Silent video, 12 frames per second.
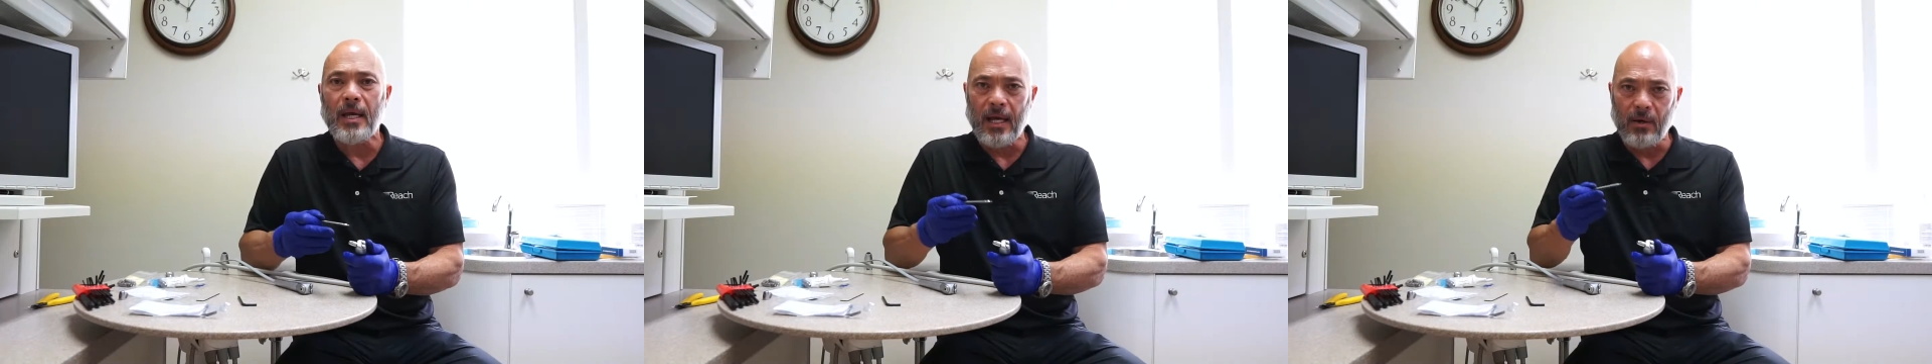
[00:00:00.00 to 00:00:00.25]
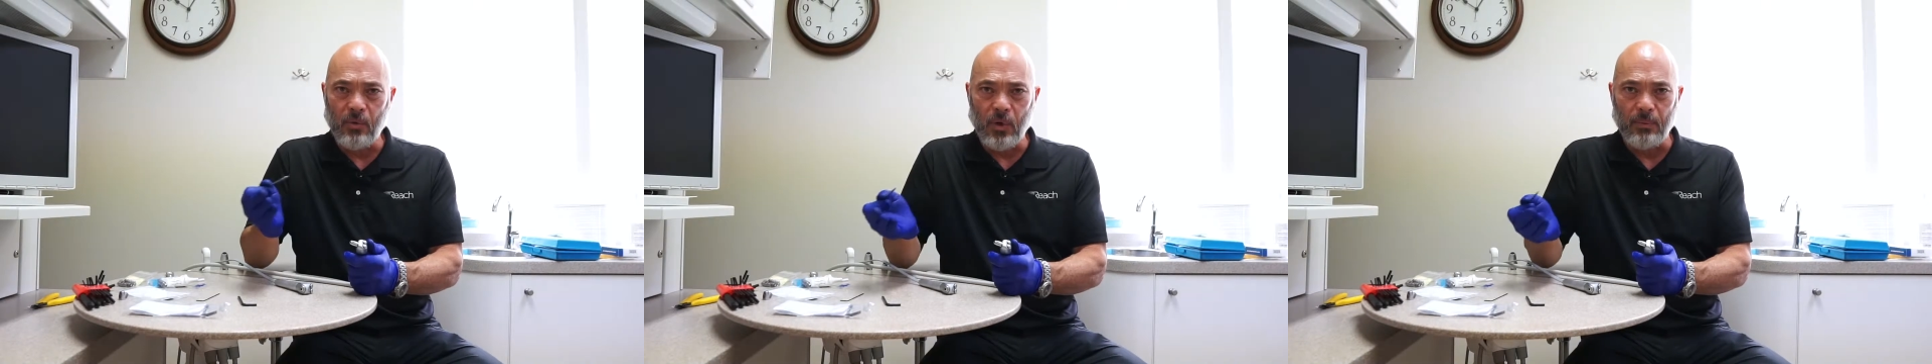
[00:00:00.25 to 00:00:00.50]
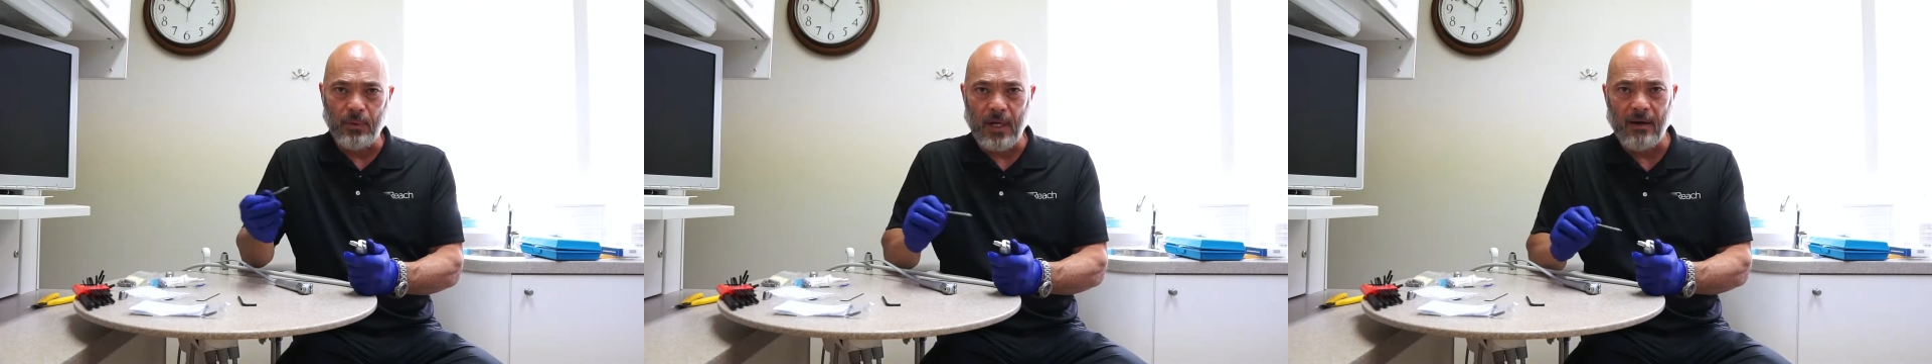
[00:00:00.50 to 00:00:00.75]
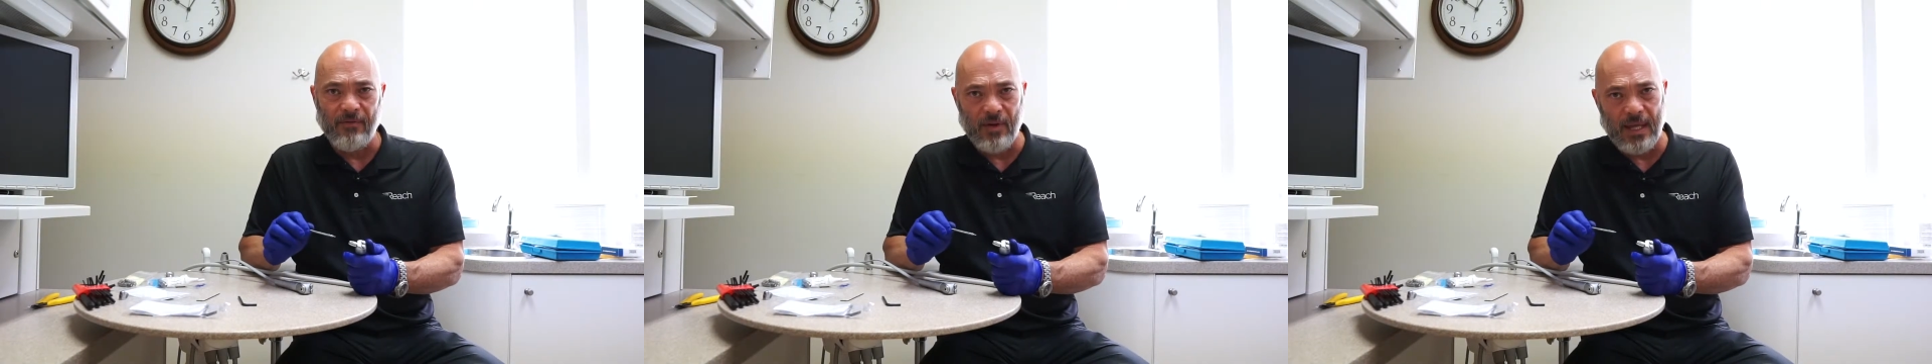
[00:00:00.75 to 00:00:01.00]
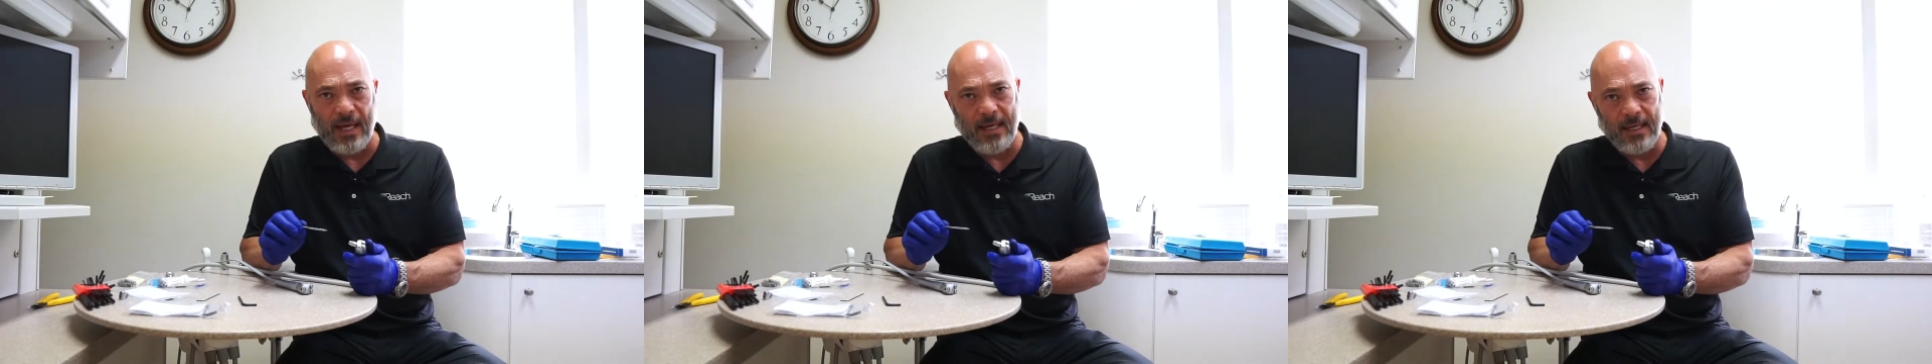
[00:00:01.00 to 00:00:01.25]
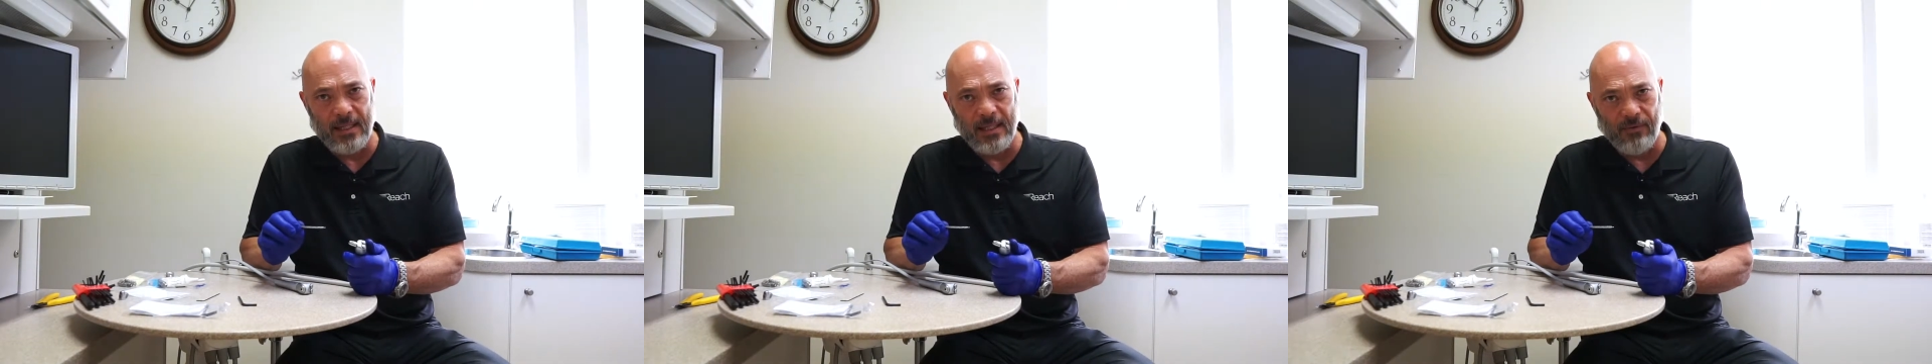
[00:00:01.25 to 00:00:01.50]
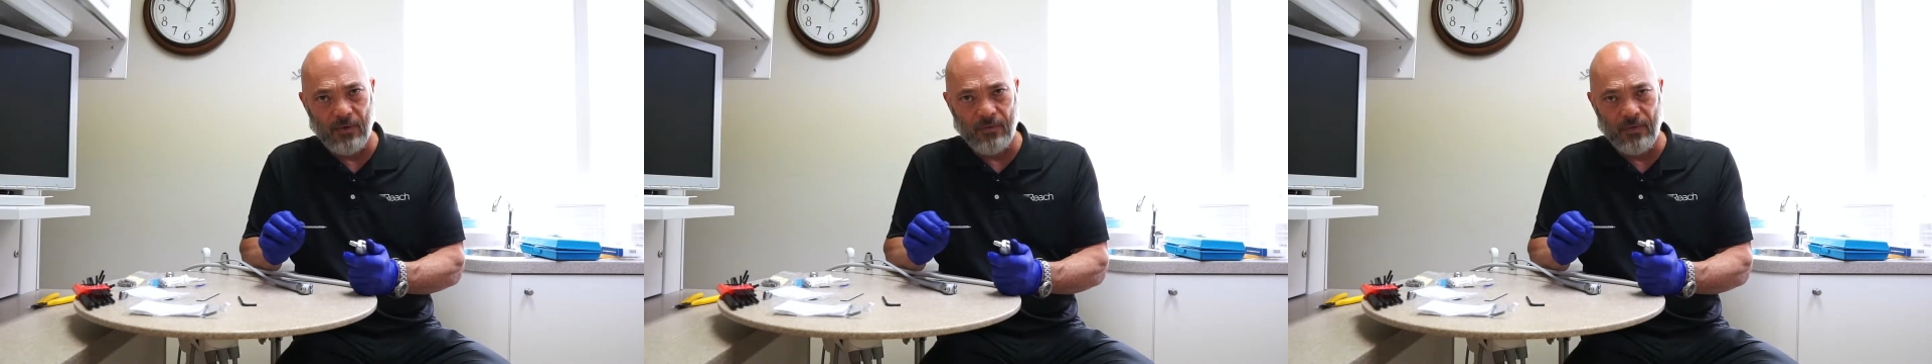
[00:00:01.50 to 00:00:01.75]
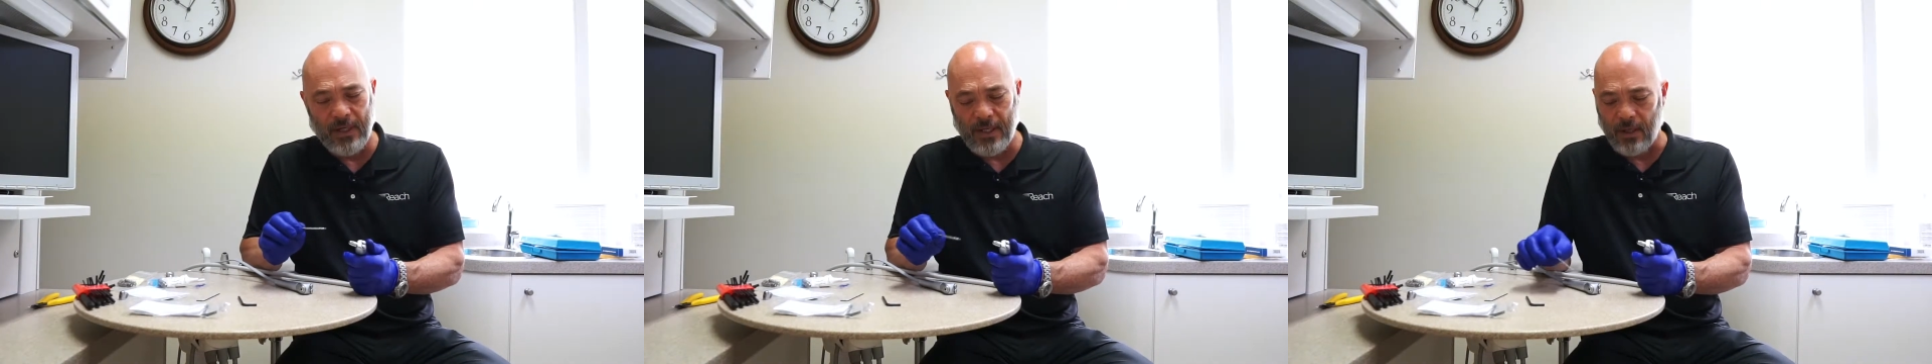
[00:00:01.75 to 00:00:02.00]
and we'll cover that in a
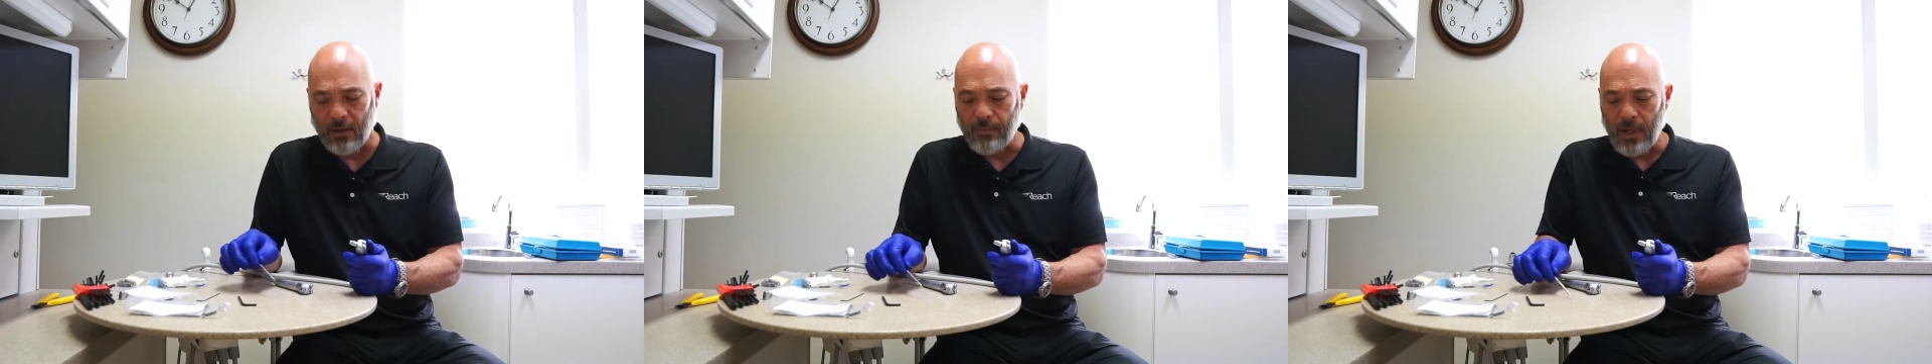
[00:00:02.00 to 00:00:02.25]
different video.